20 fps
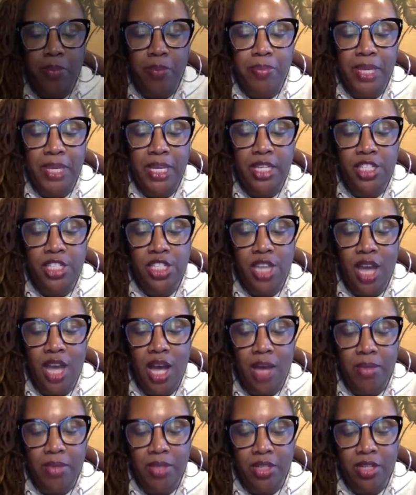Peach
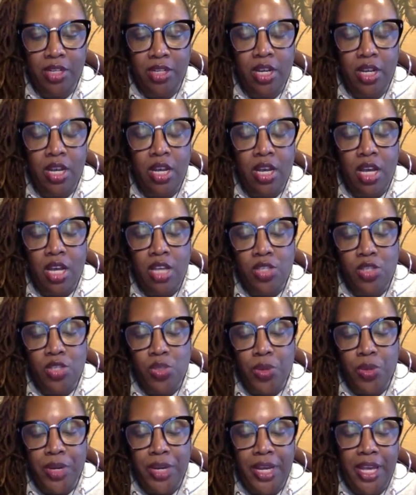Cobbler a
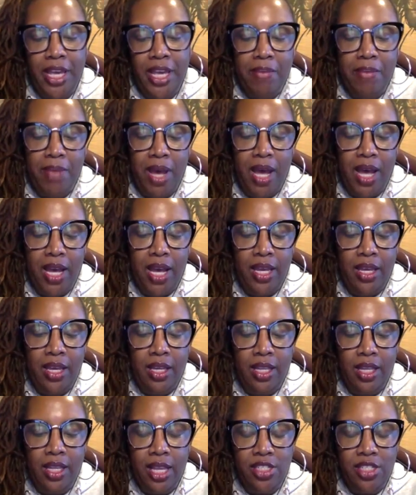story in my
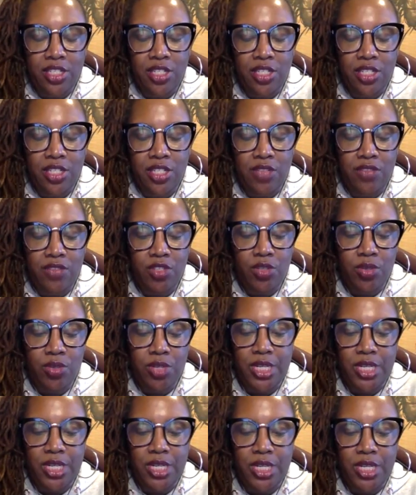collection of
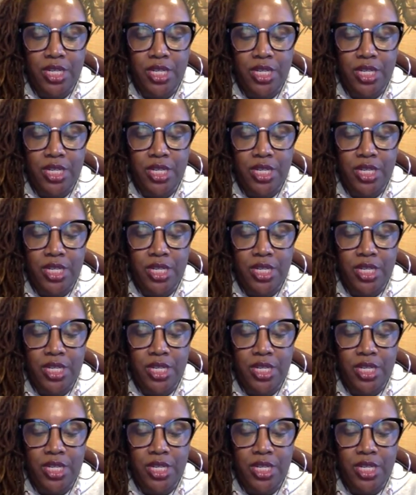stories,